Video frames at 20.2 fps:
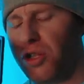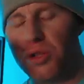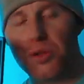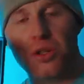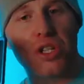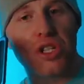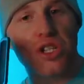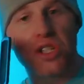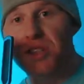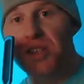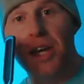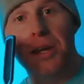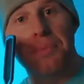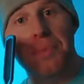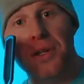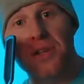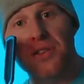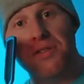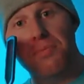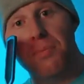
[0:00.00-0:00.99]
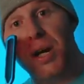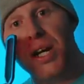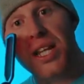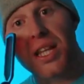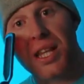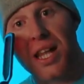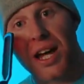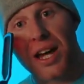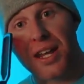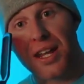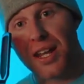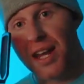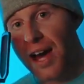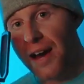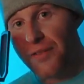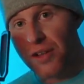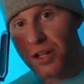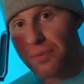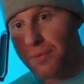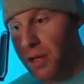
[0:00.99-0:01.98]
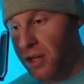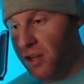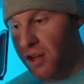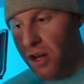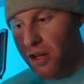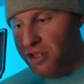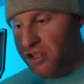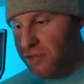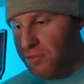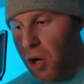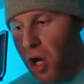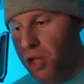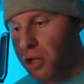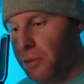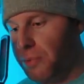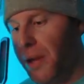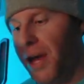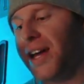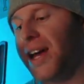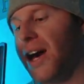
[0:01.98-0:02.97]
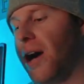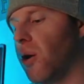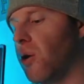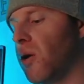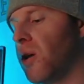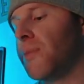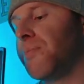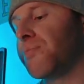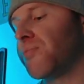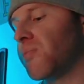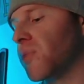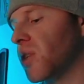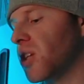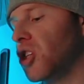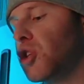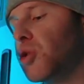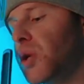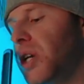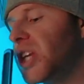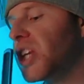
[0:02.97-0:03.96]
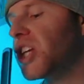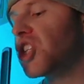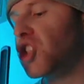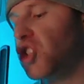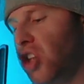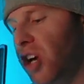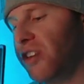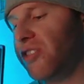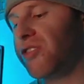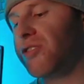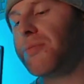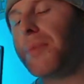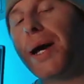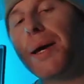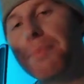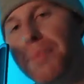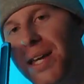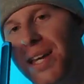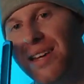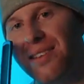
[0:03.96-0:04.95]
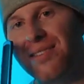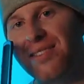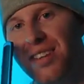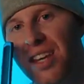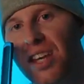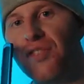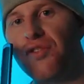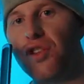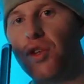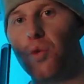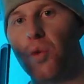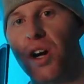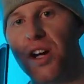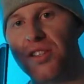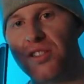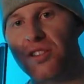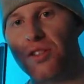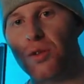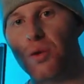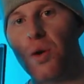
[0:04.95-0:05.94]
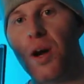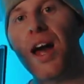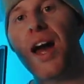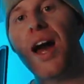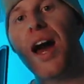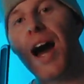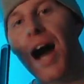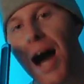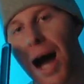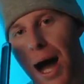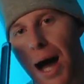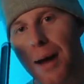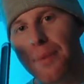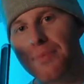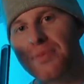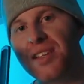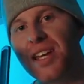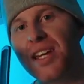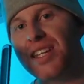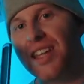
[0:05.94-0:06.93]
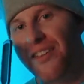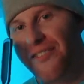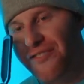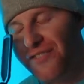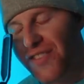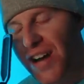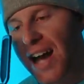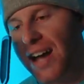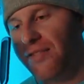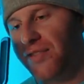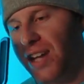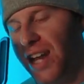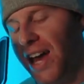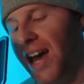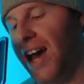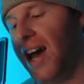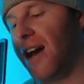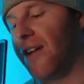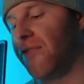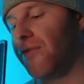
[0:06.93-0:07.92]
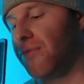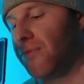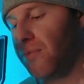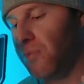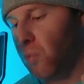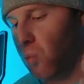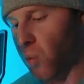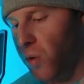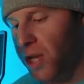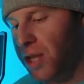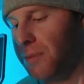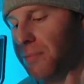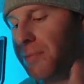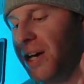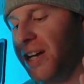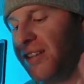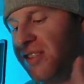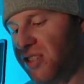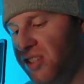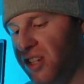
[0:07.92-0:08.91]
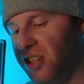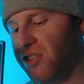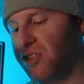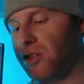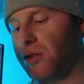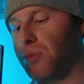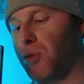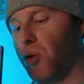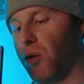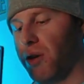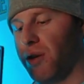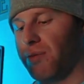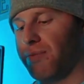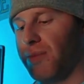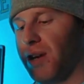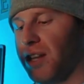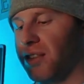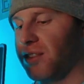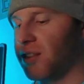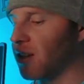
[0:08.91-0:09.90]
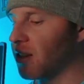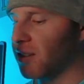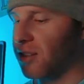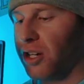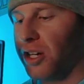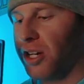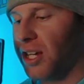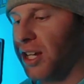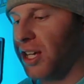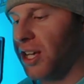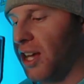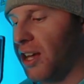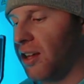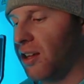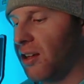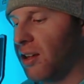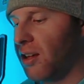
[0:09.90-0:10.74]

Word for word: You could just take Bills money line and have a, a smaller payout. You can adjust my picks if you want to. I'm taking five and a half. Win by six or more. I think they're going to hit.